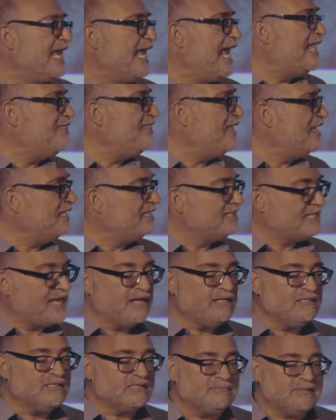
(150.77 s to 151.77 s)
And then he
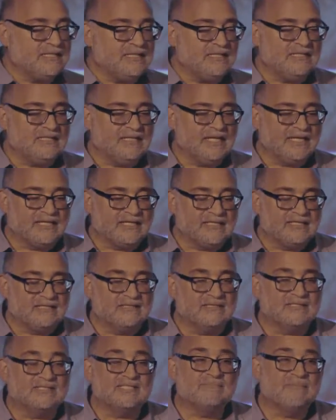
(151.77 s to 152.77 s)
tells me, like,
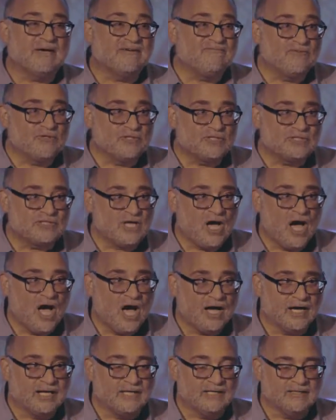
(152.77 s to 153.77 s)
this is my first
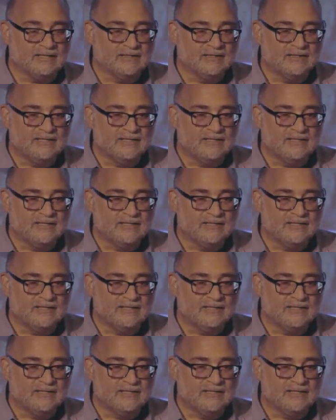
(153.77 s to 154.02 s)
dog.